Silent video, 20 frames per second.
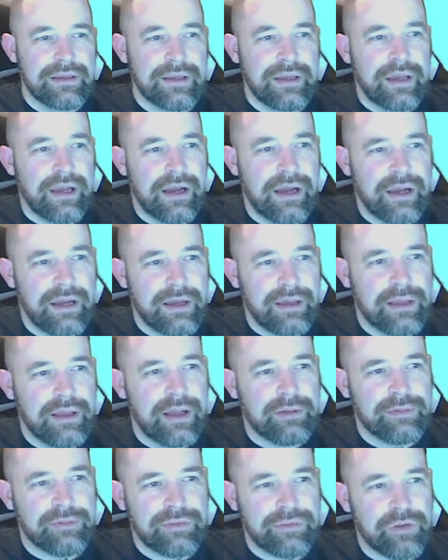
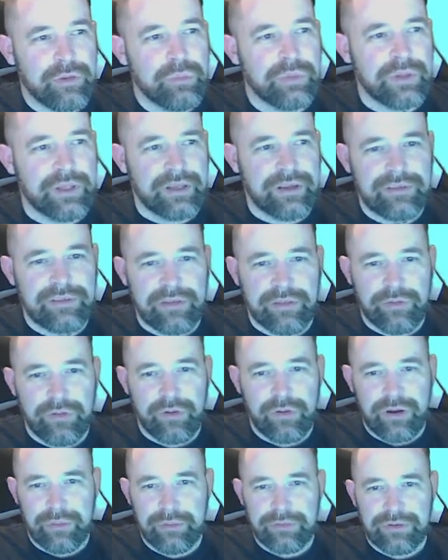I was stumbling because I
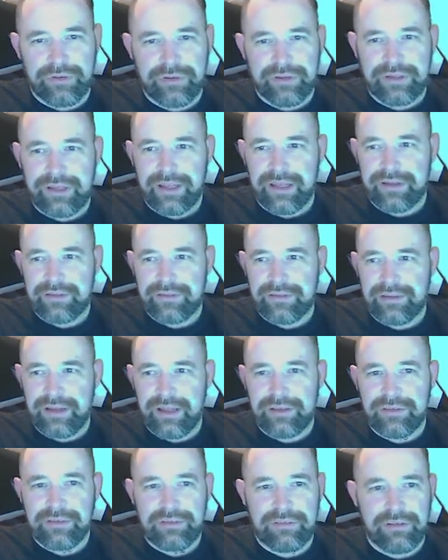thought I was going to get an
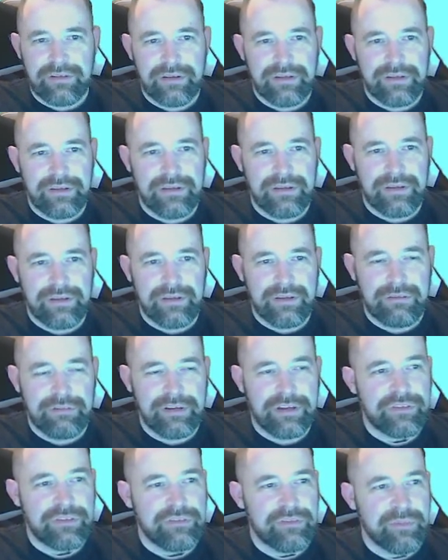answer in the
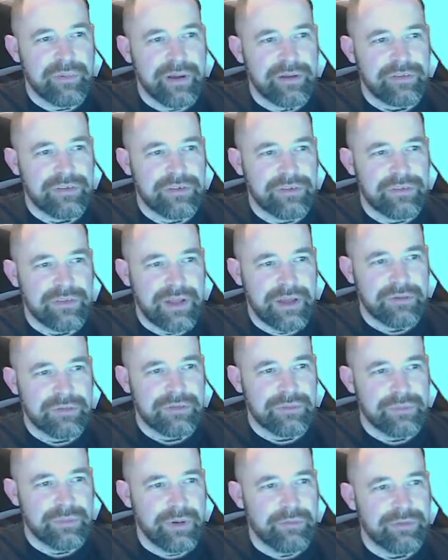region of about
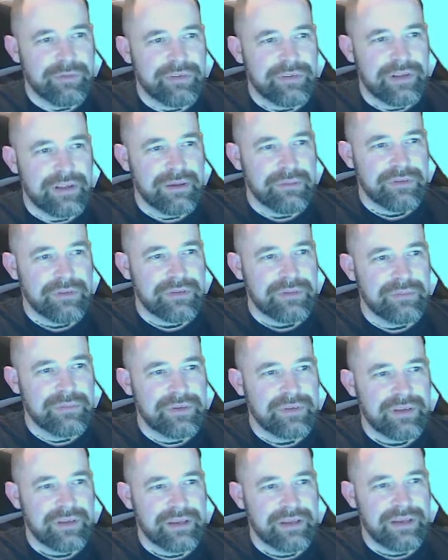2000, but obviously I was
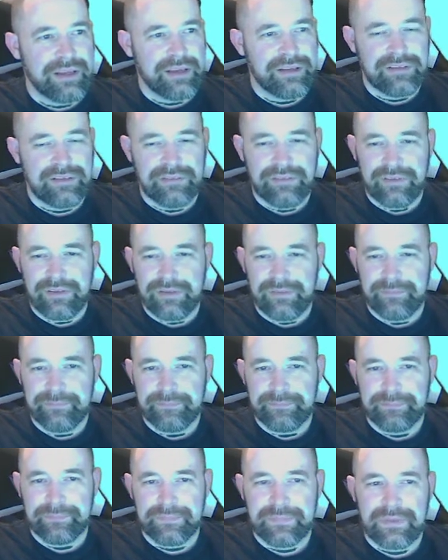missing a negative there.
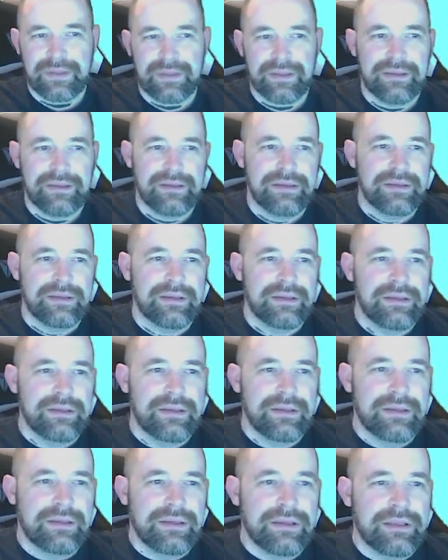
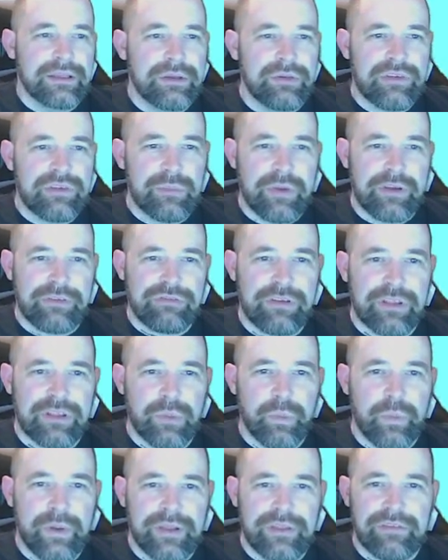Used in measuring the
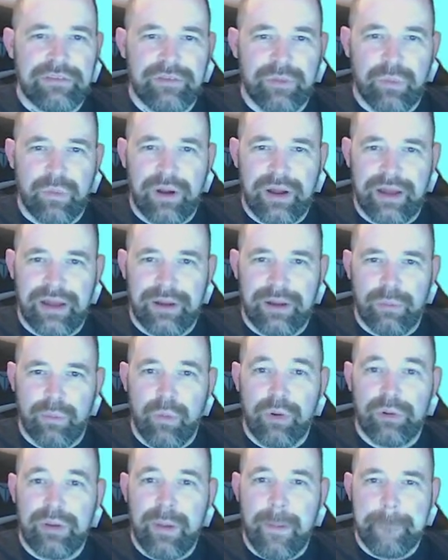width of a wire,
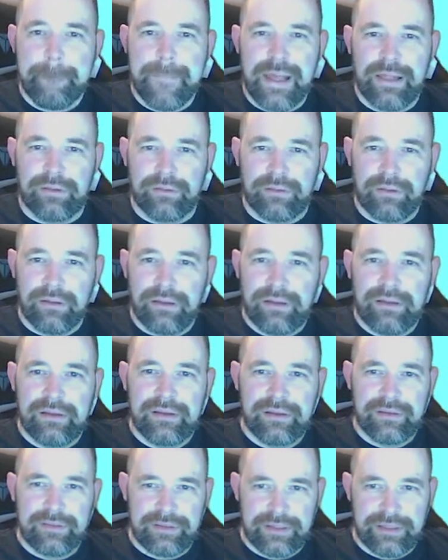1 mil
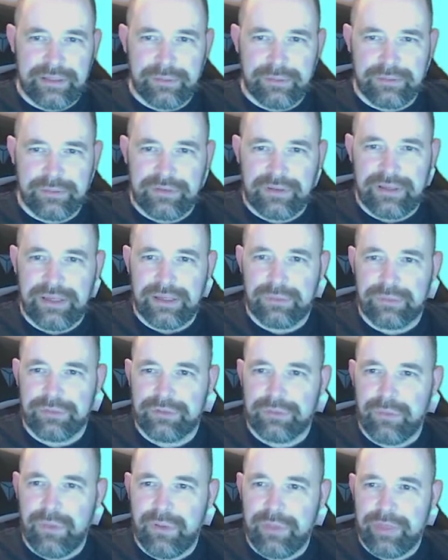is equal
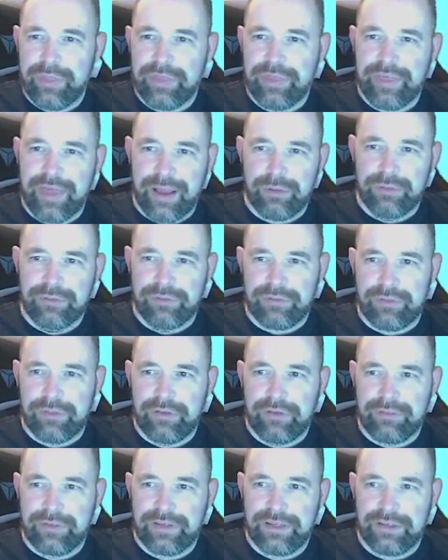to 1,000th
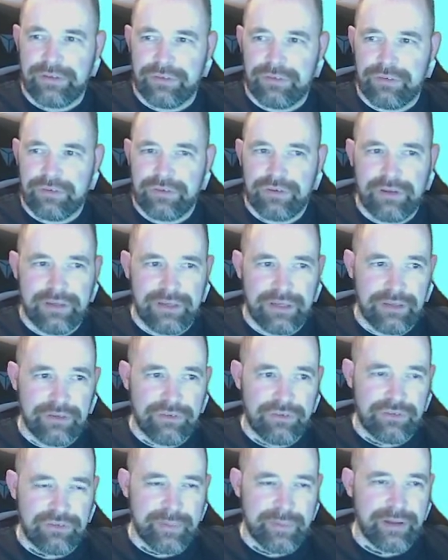of an inch. An
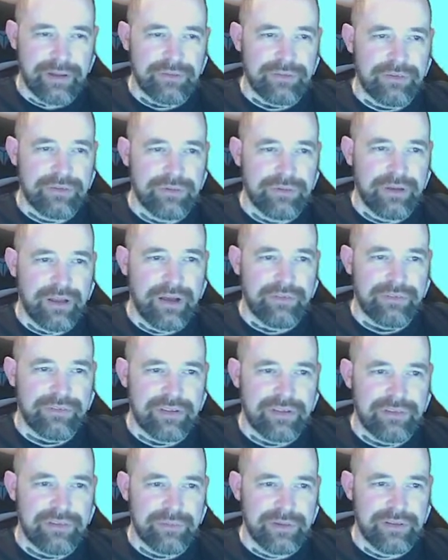inch is about 2.5
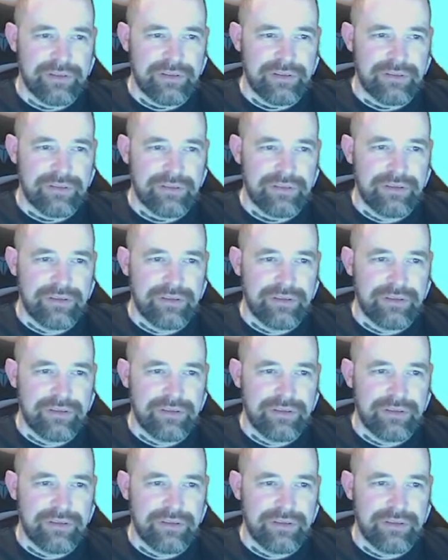centimeters.